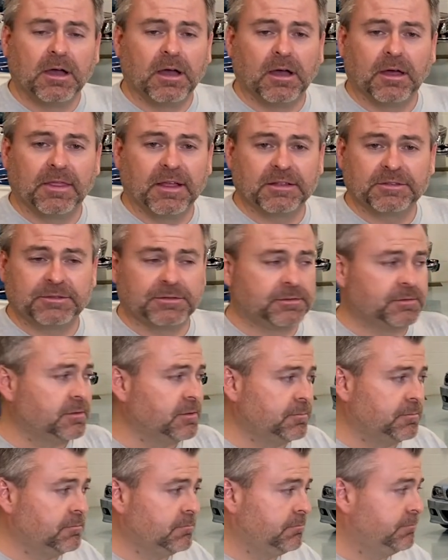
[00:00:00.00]
That's
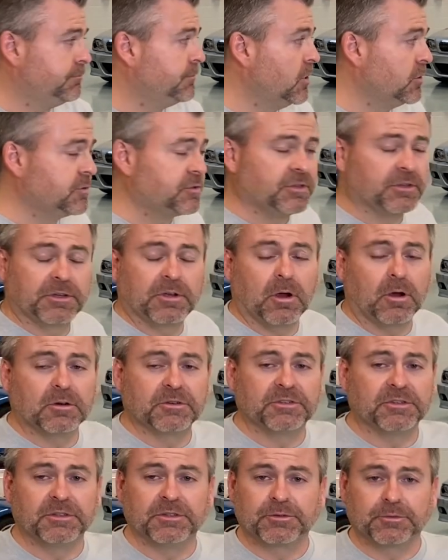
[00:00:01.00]
most of the
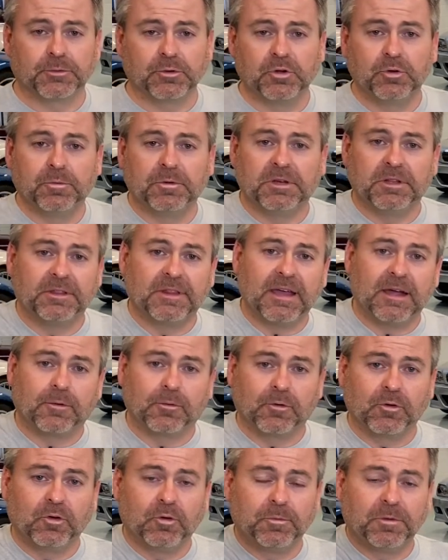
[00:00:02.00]
cars in this room, and in
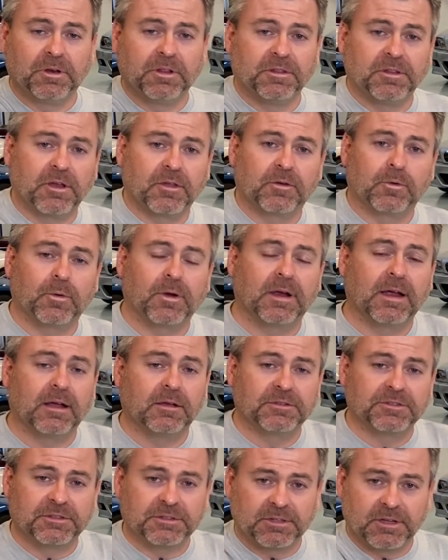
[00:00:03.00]
that room, and in the other
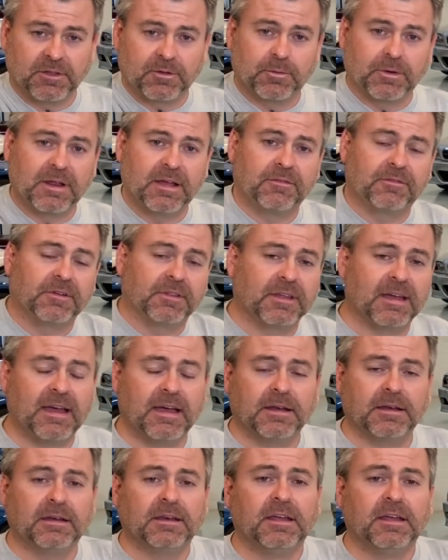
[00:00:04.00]
warehouse, and the other one after that.